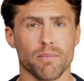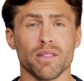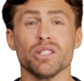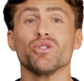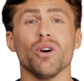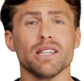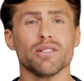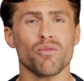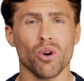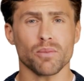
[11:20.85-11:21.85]
This
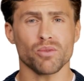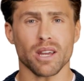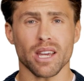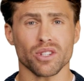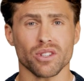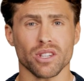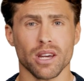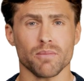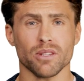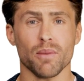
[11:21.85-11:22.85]
transforms
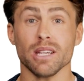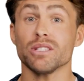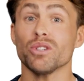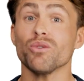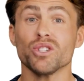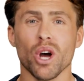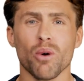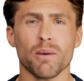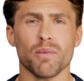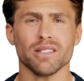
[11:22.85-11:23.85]
relationships because you show
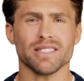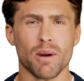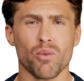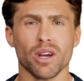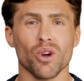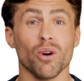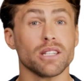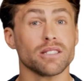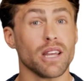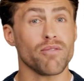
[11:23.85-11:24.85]
up as someone who has
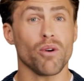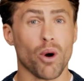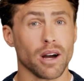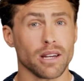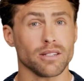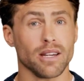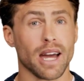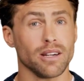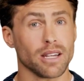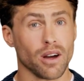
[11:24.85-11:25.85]
self-awareness
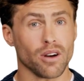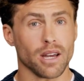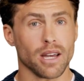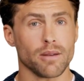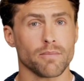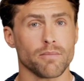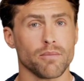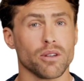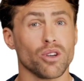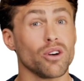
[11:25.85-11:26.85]
and clarity.
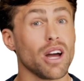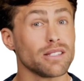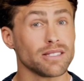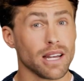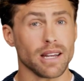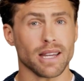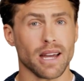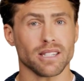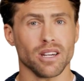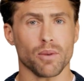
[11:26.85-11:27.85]
You're not
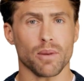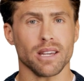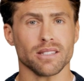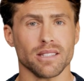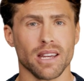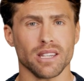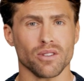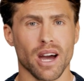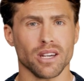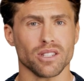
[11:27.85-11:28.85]
second-guessing your place in the
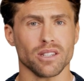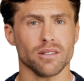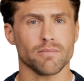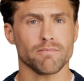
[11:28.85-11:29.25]
interaction.